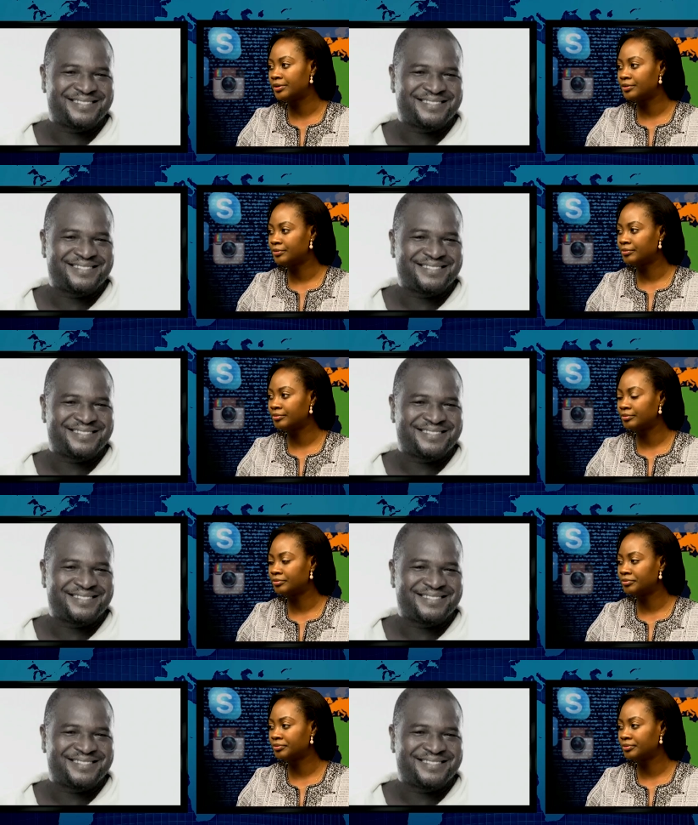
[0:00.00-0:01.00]

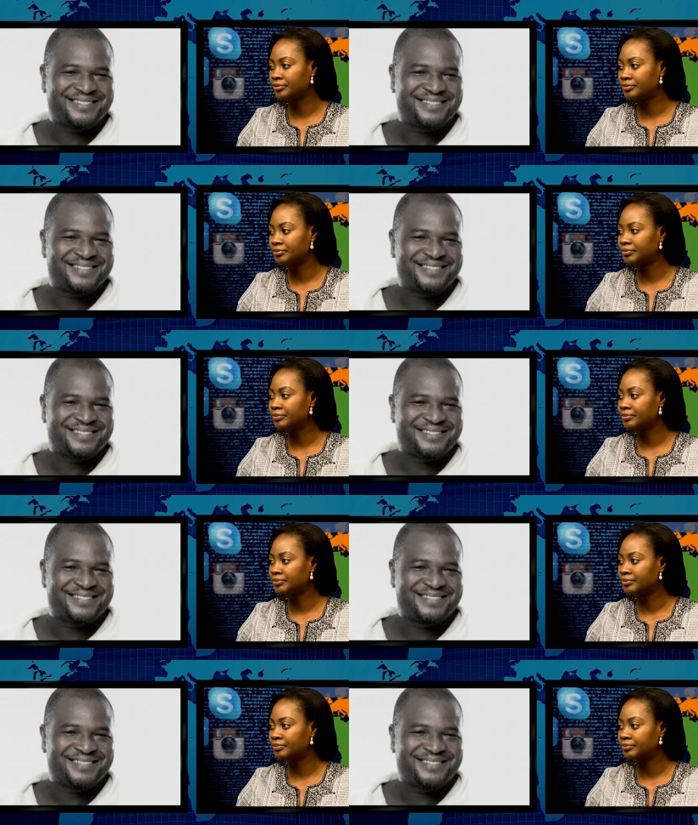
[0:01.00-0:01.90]
(silence)